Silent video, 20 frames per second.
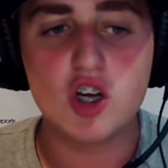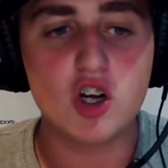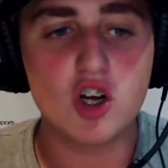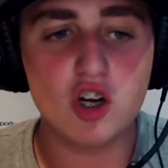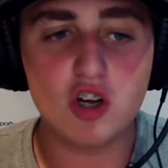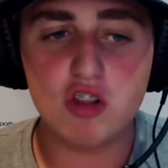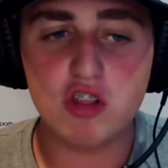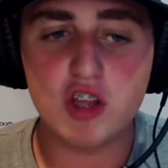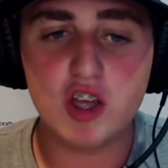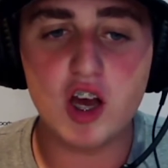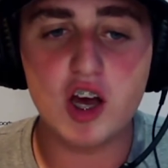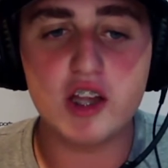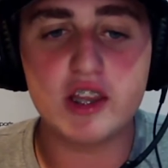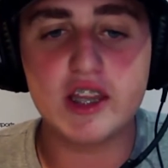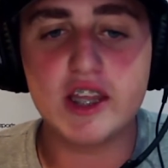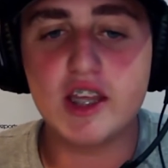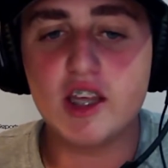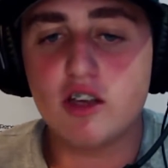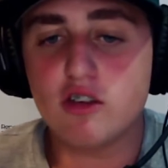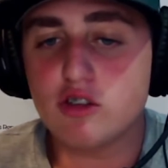Early on, the
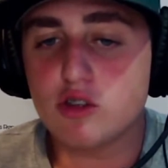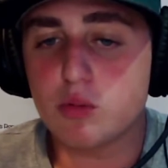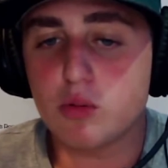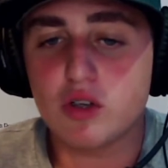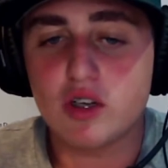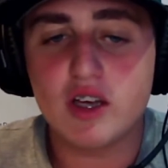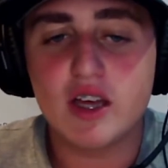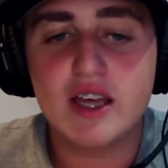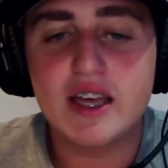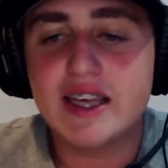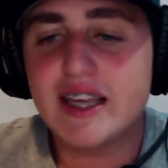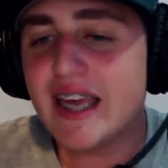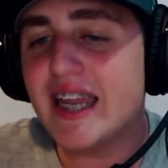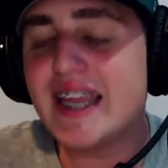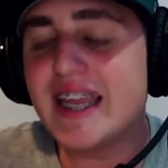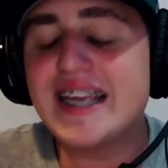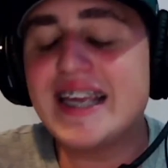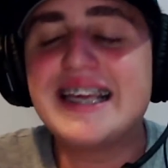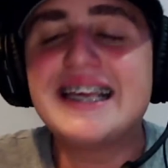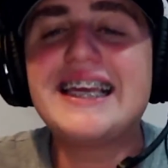Eagles were
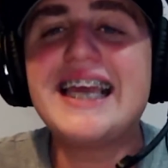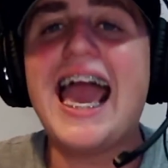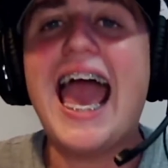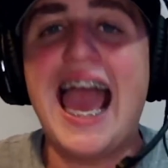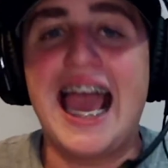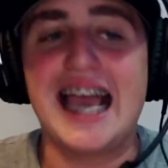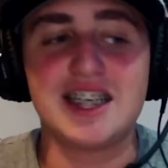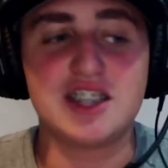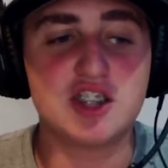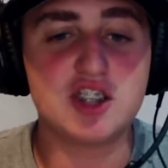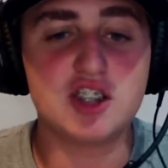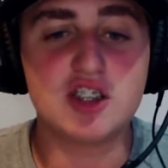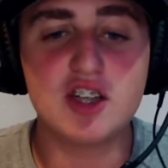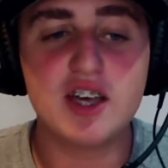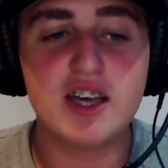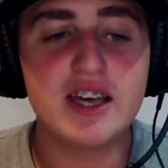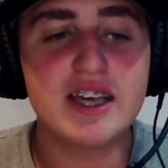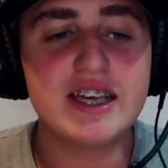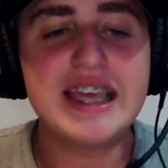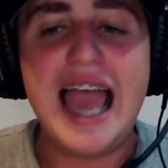getting gashed
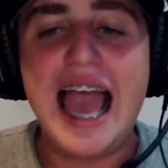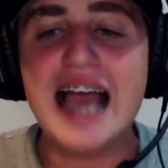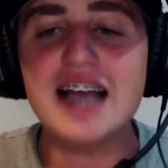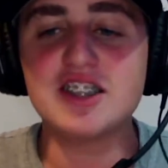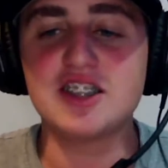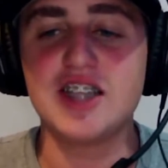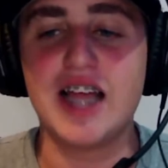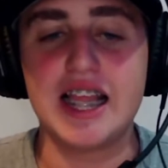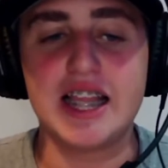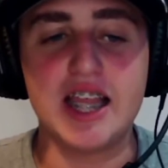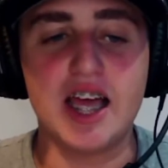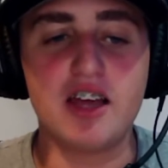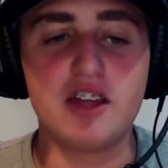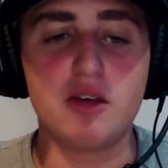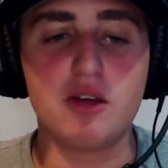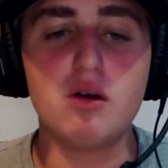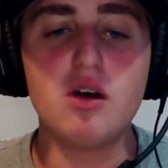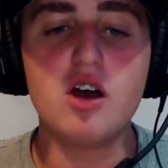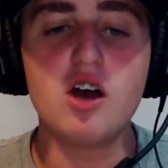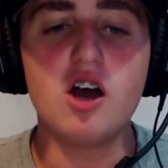I tell
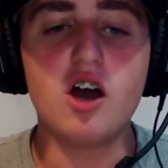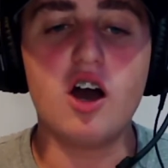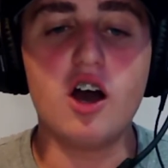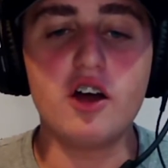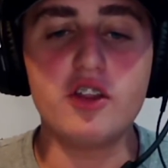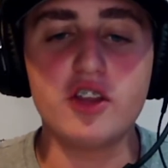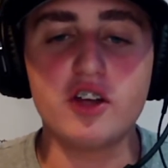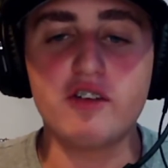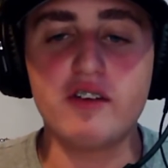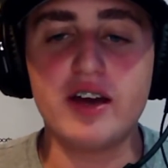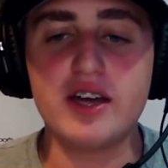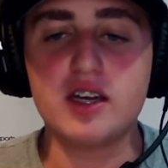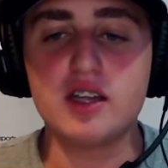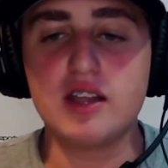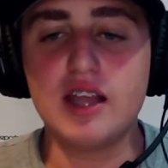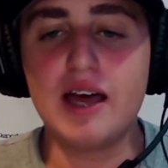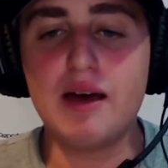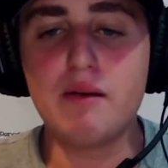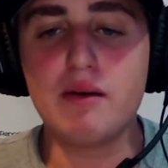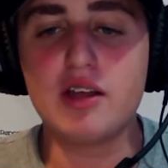you, on the ground,
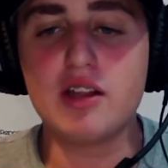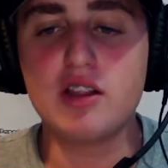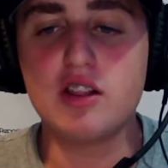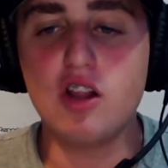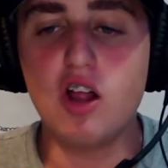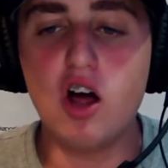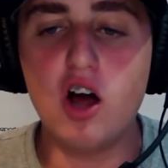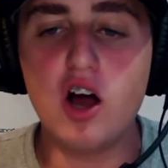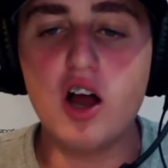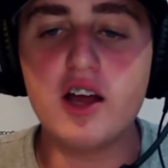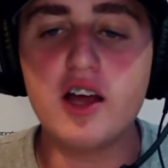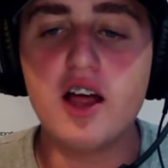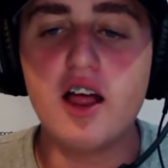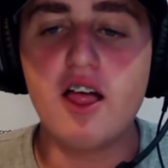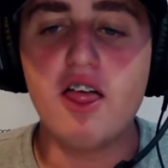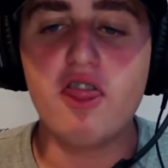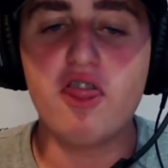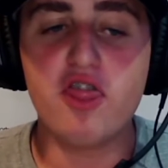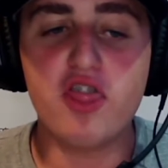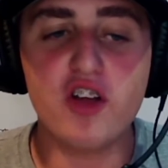allowing long
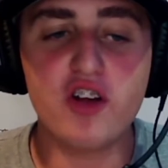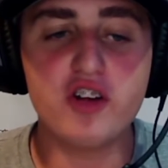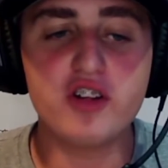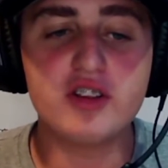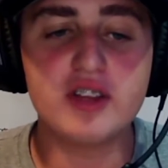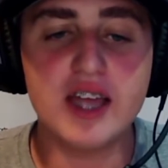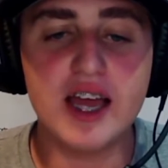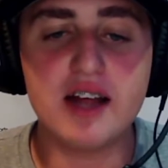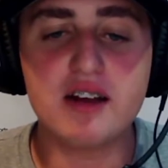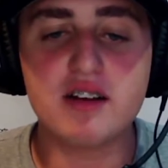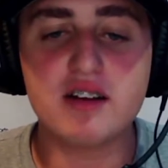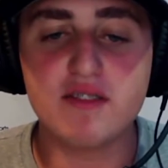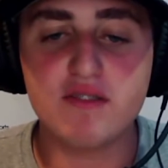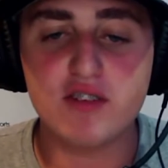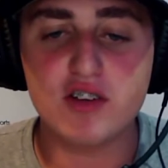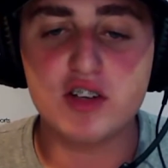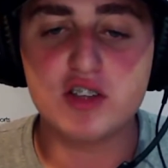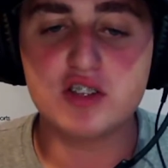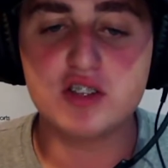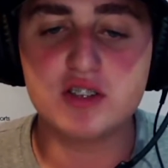third down
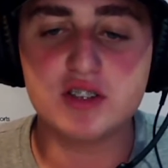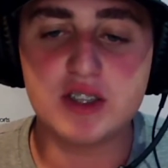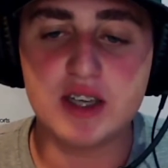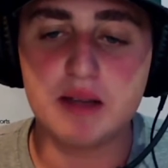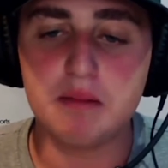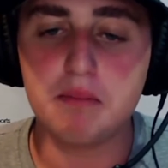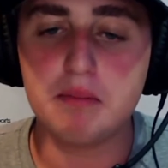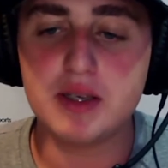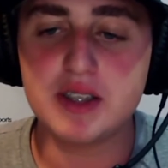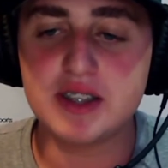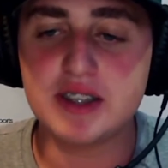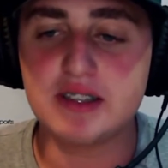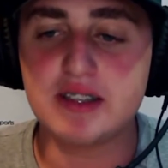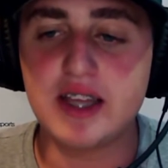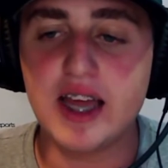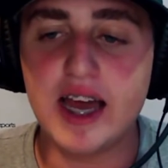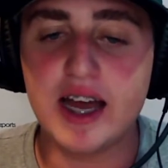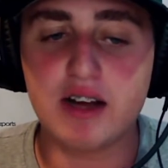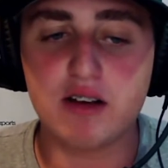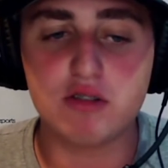conversions and missing
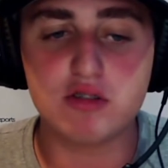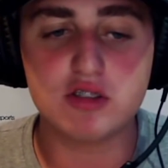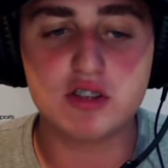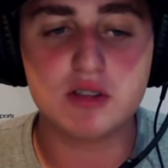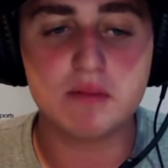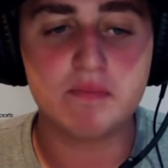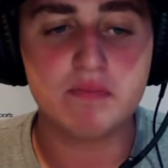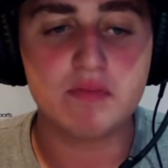tackles.